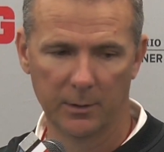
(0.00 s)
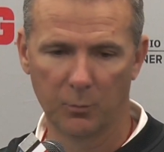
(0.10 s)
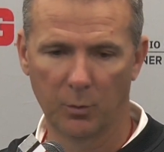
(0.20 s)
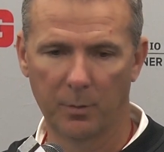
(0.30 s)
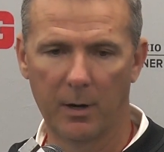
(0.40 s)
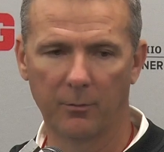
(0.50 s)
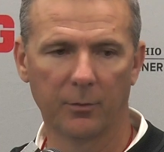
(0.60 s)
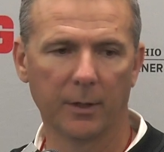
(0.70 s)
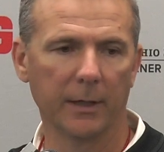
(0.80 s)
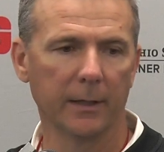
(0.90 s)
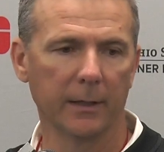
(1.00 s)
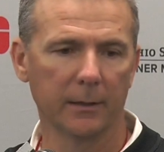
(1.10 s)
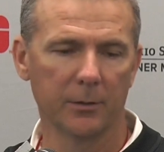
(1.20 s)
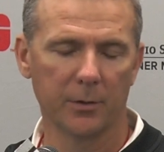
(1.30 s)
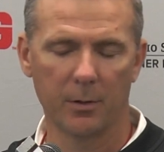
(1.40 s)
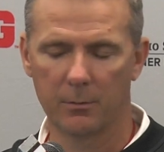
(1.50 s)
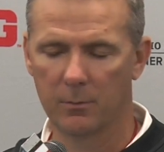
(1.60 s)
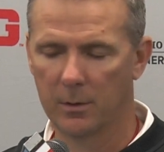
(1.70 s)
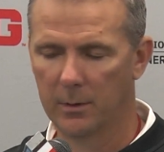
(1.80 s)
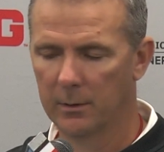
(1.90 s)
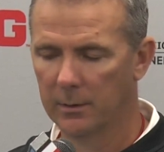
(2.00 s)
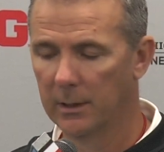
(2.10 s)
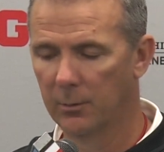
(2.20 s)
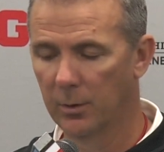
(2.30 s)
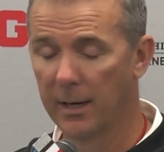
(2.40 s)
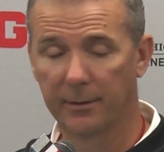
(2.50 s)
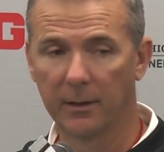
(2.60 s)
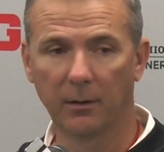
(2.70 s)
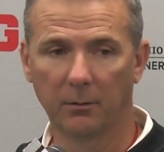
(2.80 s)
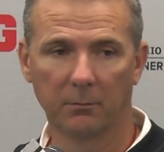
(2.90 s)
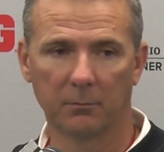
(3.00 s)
more powerful than anything. So we're not there.